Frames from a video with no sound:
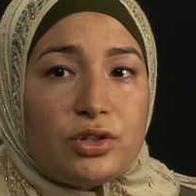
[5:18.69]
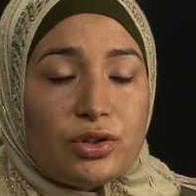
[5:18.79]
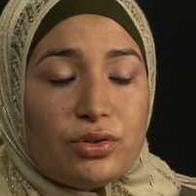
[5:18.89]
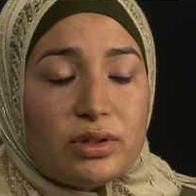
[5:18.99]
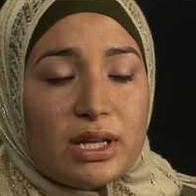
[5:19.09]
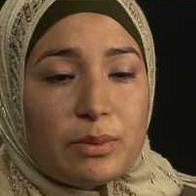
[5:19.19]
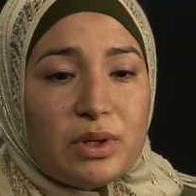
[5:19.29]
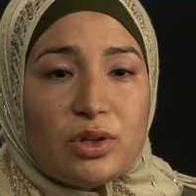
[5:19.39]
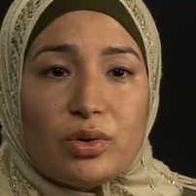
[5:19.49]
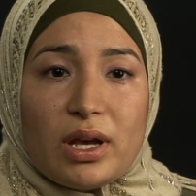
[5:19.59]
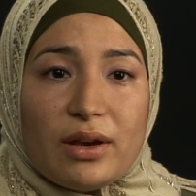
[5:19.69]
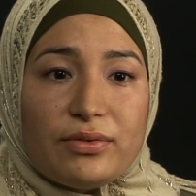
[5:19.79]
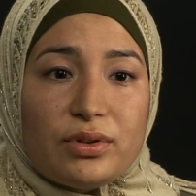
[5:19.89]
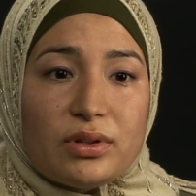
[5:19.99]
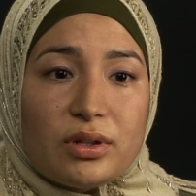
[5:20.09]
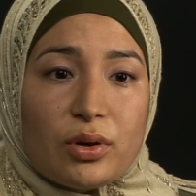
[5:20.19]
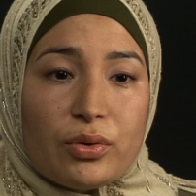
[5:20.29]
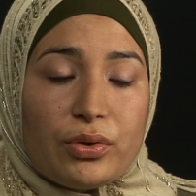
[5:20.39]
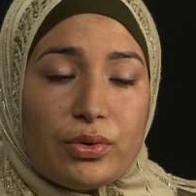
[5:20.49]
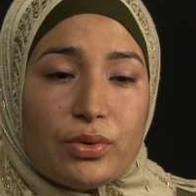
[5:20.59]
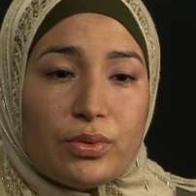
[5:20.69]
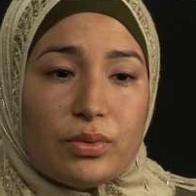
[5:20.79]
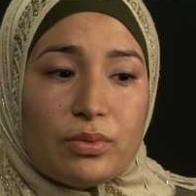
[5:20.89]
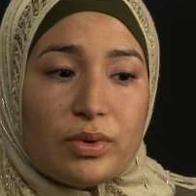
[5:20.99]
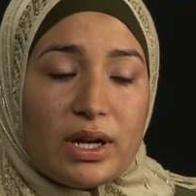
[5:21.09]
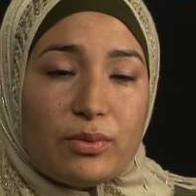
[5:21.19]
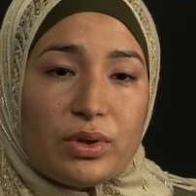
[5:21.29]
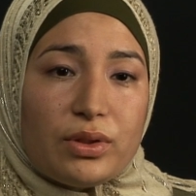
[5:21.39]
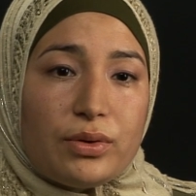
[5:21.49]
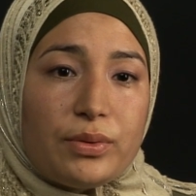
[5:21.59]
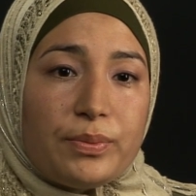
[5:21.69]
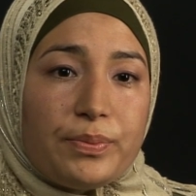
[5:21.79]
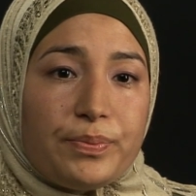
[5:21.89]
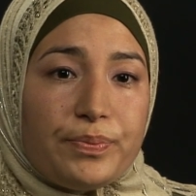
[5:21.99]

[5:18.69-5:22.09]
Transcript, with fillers: children like me don't have to go through what I went through.